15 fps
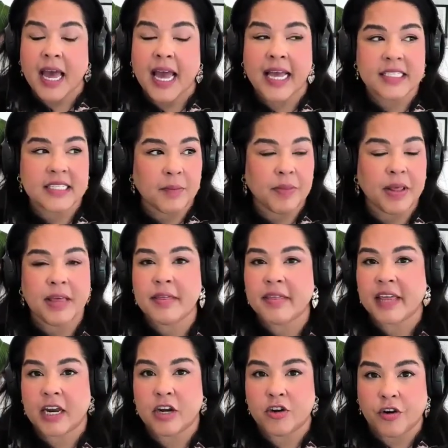It's something
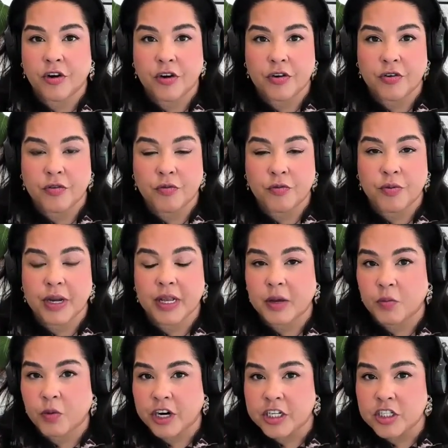that they don't really
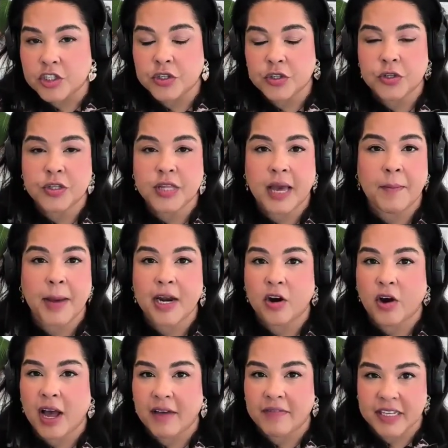want to do. They may
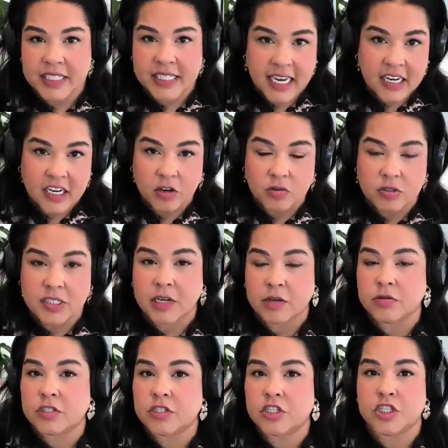not have the technical
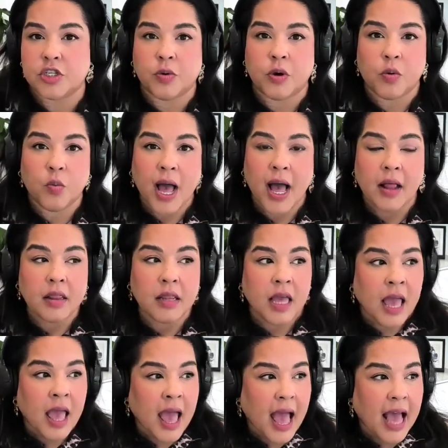skills to do it well.
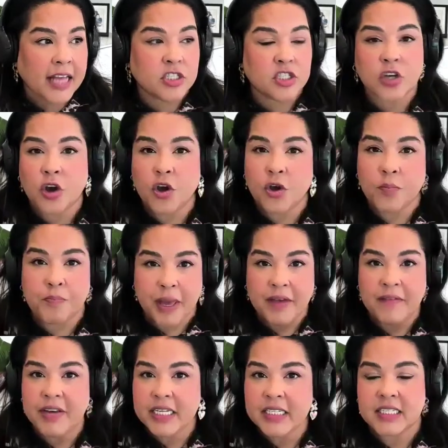And so
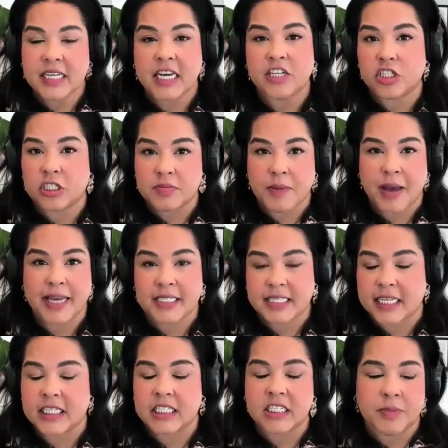BVC just made
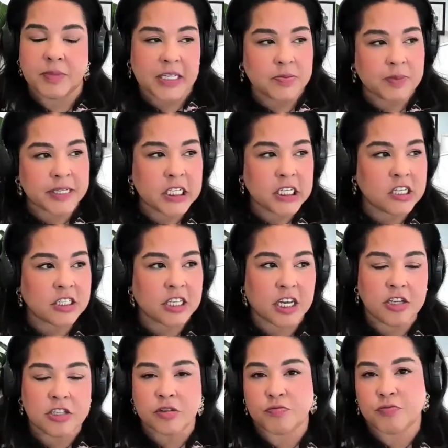sense to me, especially because I
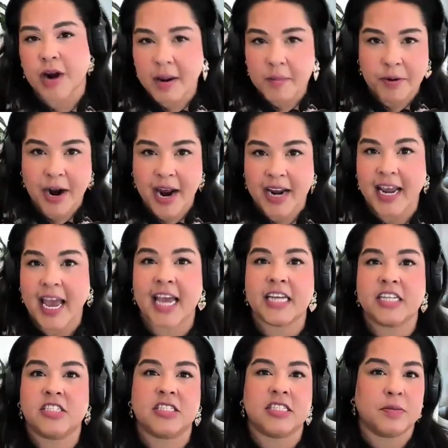used to run a brand
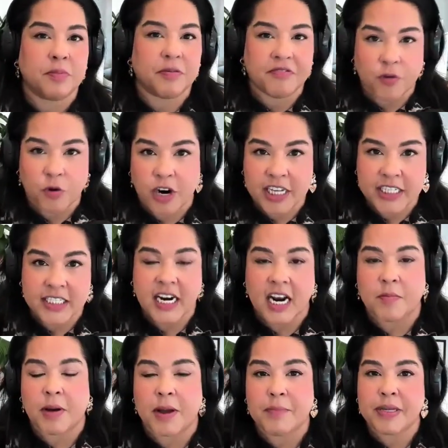agency before I
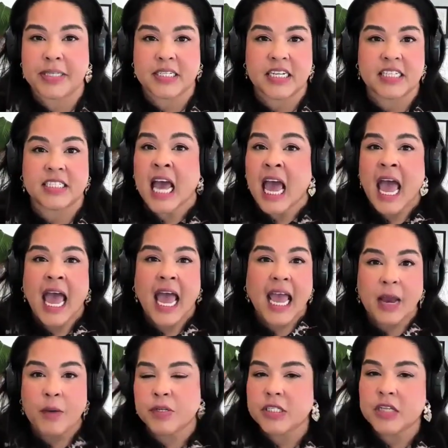started my business.
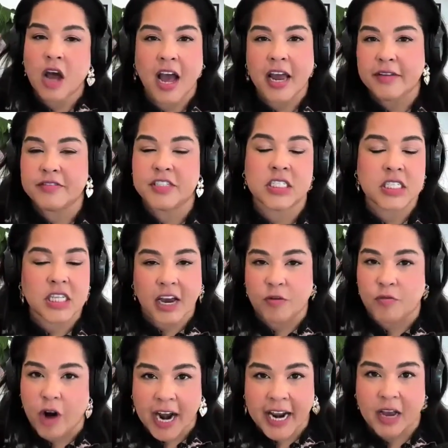It was kind of just like
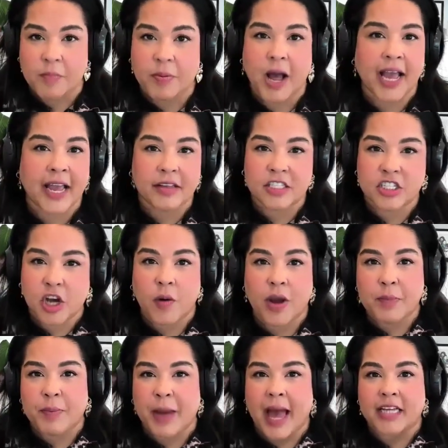riding a bike. It's
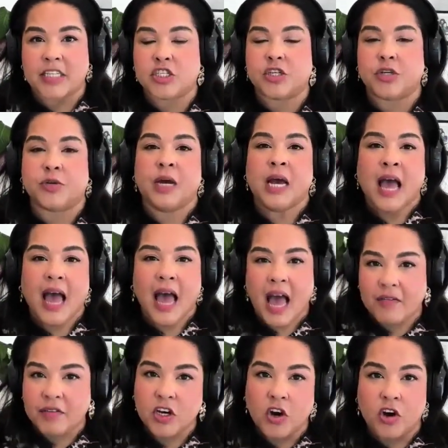going back to
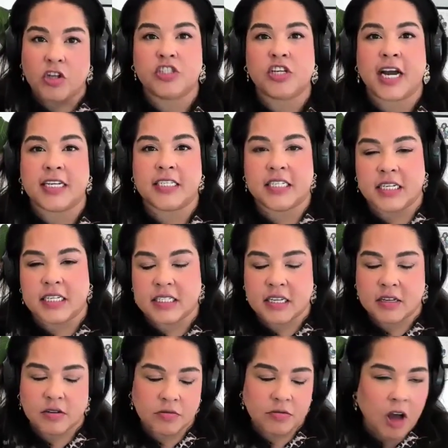having contractors,
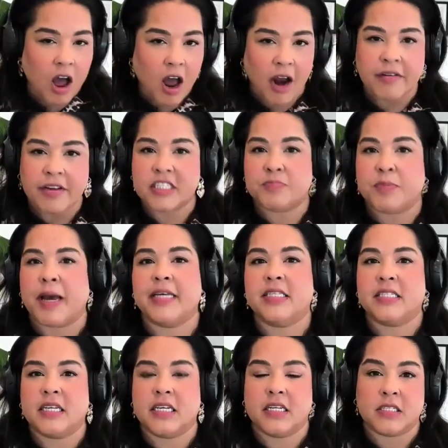hiring
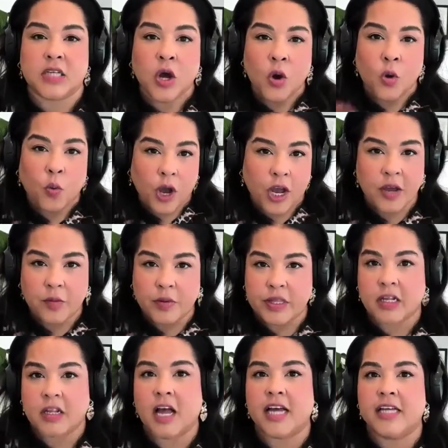spaces, working
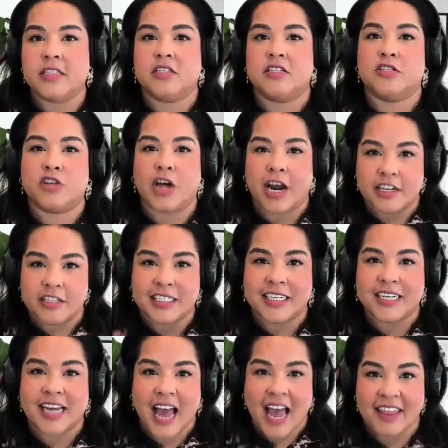with clients on
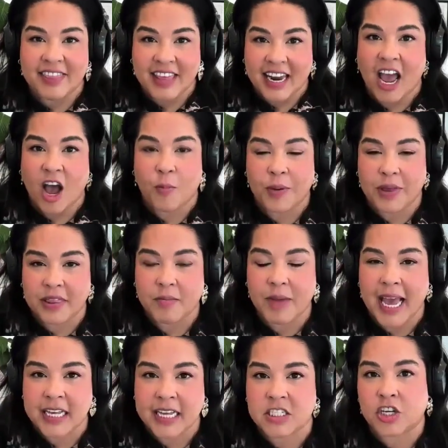strategy, and then helping them
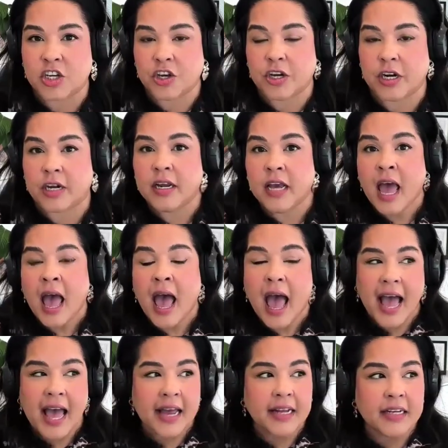execute it.
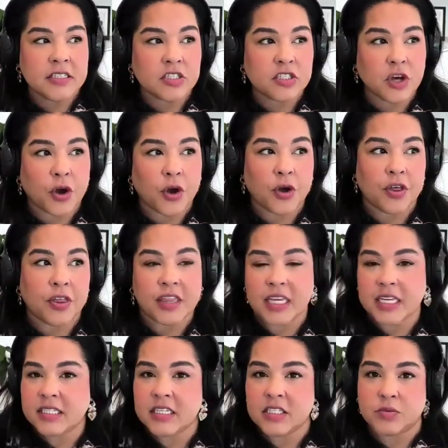And so
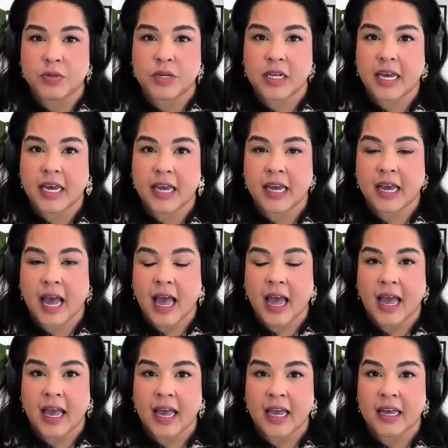this is really
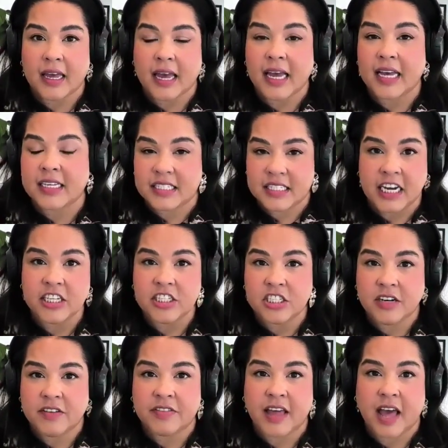a
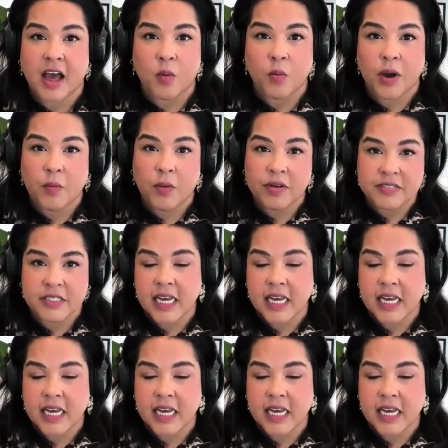extension of that, where we've